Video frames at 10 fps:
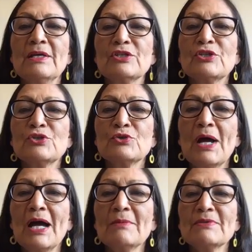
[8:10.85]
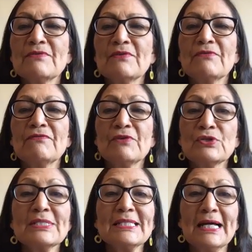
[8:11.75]
to tribes for the
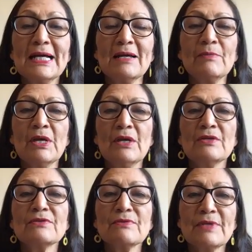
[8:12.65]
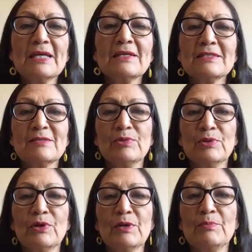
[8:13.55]
first time so they can
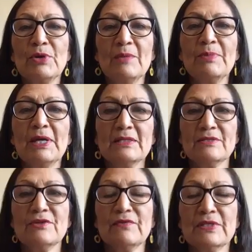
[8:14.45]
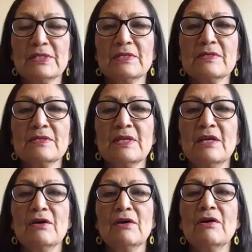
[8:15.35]
deploy broadband services
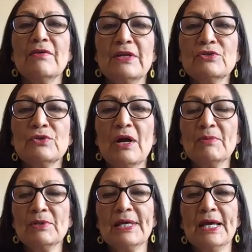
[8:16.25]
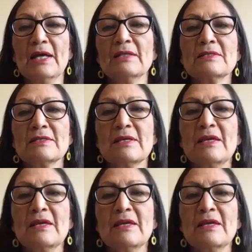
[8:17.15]
on their tribal lands.